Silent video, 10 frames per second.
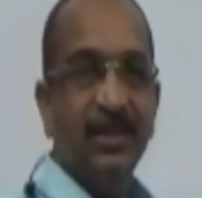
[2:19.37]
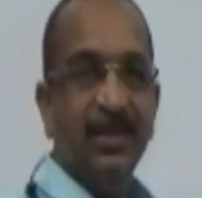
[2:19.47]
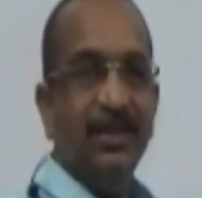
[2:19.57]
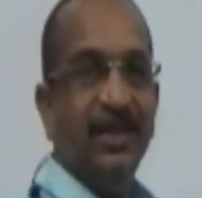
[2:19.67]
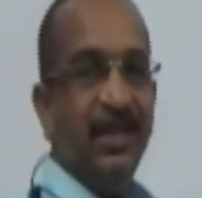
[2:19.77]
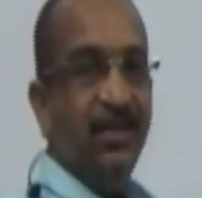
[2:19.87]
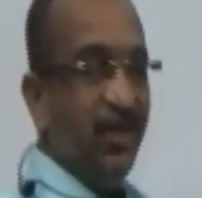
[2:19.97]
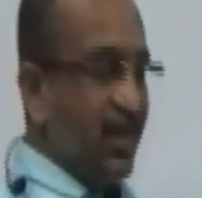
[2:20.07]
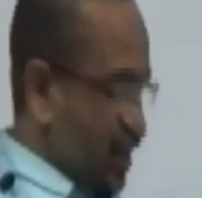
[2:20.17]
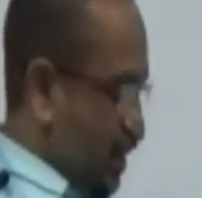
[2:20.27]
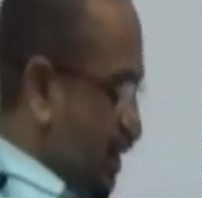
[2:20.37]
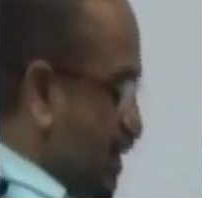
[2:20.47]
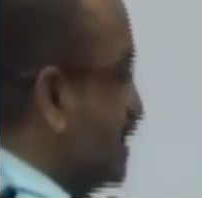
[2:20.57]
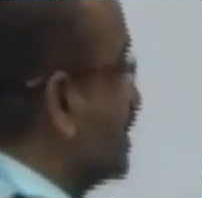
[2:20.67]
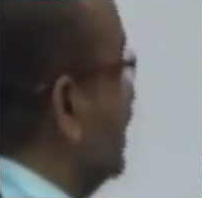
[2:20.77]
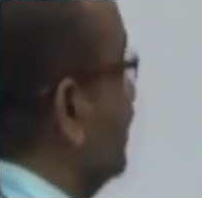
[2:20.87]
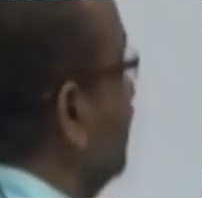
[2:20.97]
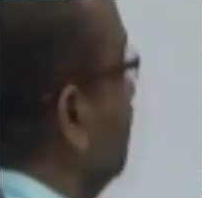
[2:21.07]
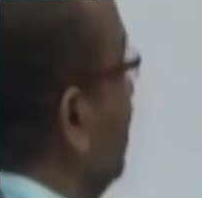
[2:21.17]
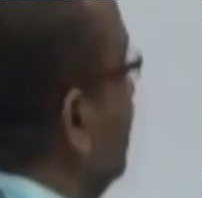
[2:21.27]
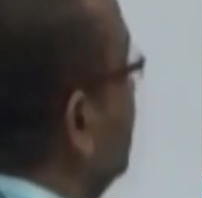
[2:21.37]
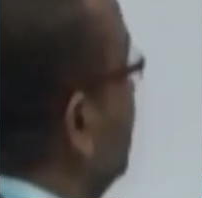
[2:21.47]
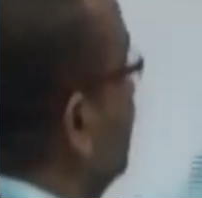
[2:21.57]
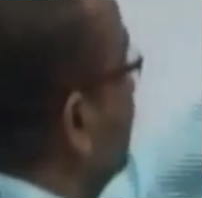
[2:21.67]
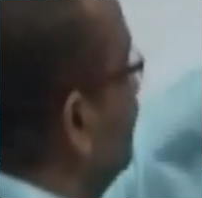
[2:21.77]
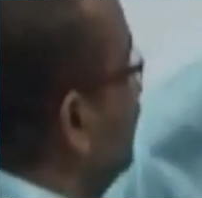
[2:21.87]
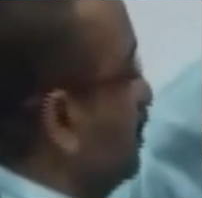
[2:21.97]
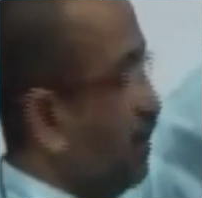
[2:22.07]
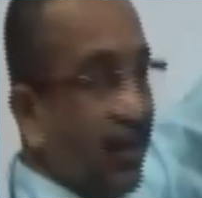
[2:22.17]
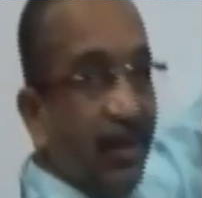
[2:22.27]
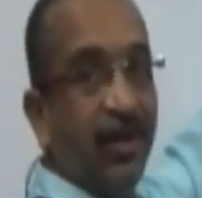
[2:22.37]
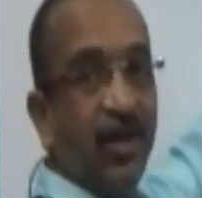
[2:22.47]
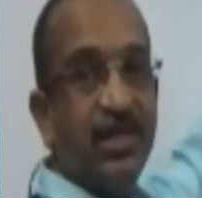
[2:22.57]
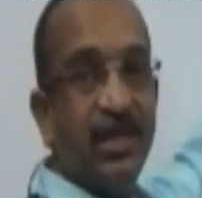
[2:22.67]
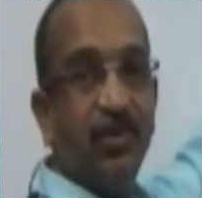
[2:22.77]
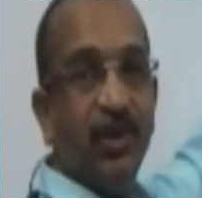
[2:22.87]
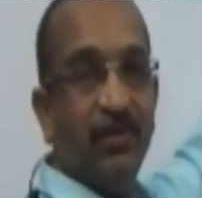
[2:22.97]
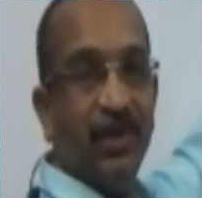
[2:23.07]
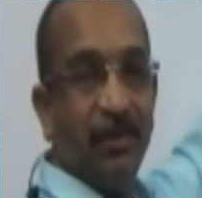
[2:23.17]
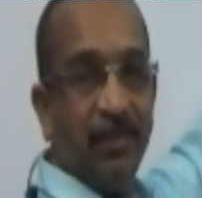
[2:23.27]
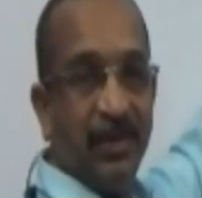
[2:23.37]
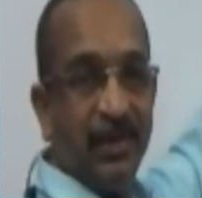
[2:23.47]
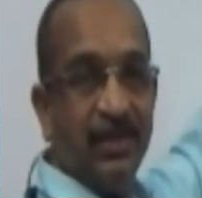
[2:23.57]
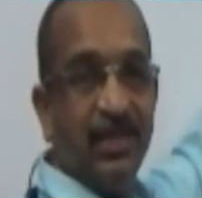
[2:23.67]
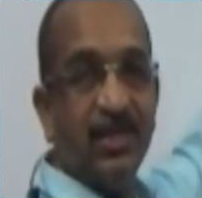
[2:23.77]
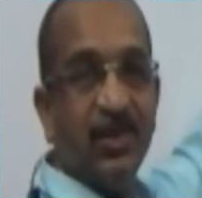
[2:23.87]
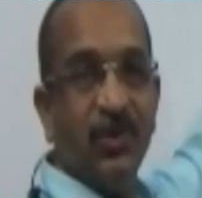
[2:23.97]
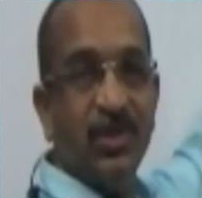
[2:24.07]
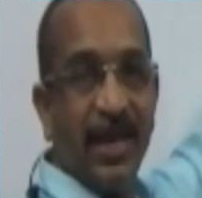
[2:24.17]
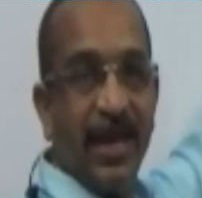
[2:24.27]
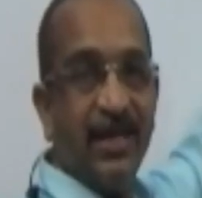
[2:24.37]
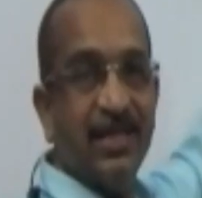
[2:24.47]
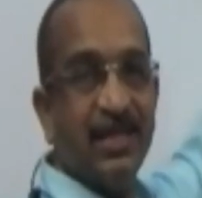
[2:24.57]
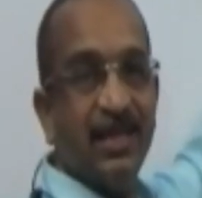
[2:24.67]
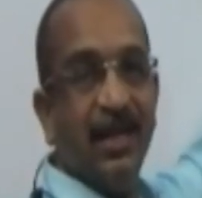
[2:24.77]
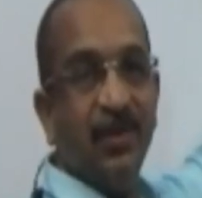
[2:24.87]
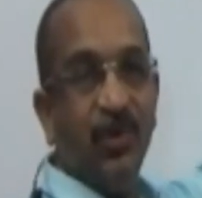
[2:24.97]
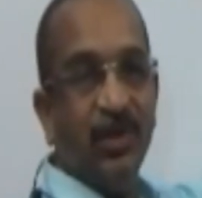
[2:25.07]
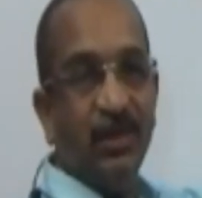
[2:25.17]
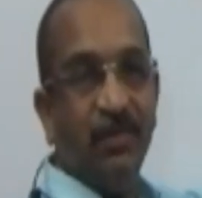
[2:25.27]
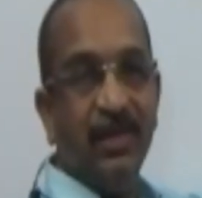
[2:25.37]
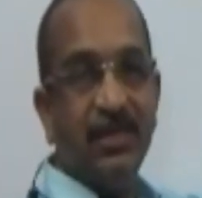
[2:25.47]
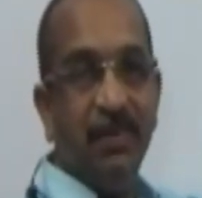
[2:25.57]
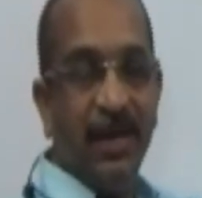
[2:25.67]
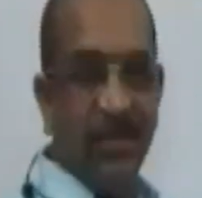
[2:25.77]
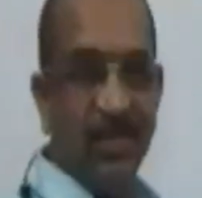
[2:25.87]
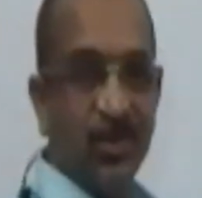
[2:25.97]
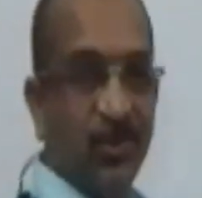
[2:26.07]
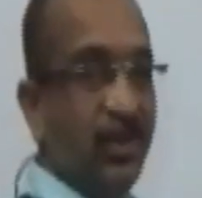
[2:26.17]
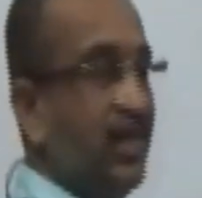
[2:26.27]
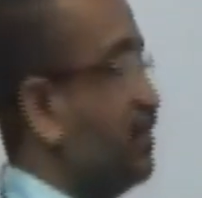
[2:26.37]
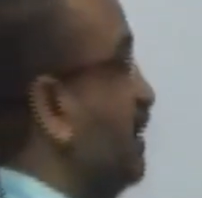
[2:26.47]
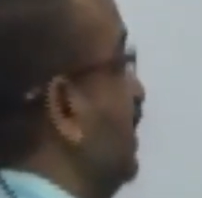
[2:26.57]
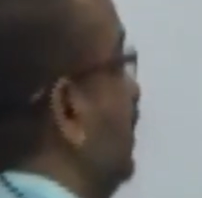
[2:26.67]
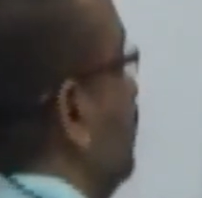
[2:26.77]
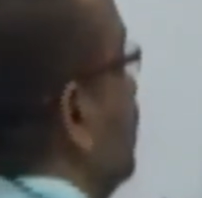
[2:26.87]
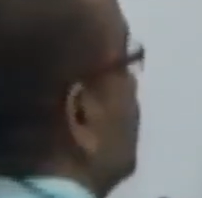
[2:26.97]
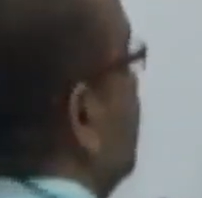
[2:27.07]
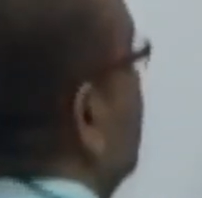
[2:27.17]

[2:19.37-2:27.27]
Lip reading: The deviation is nothing but the numerical constant whatever I am getting. Just close x and what remains minus 2 is my deviation.